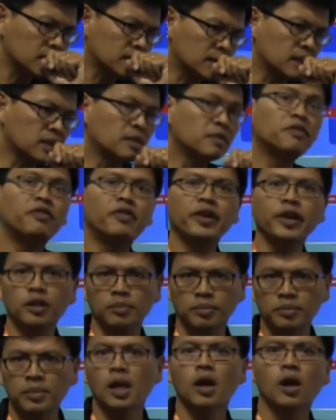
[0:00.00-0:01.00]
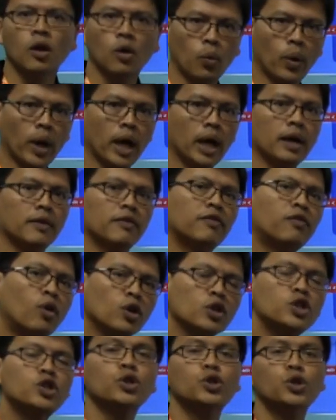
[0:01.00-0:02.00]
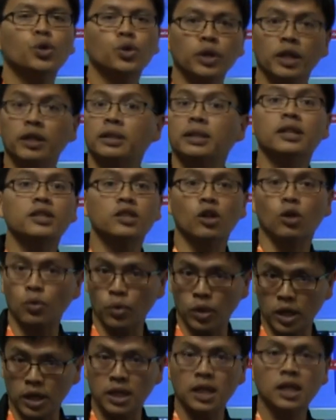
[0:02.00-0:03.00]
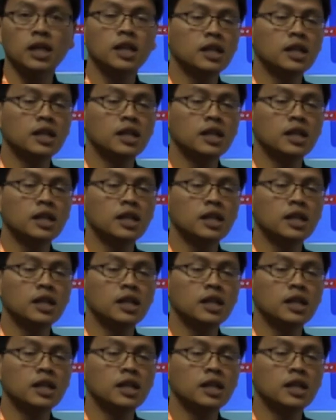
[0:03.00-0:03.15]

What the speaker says: certain film where force 2.2 it does not work.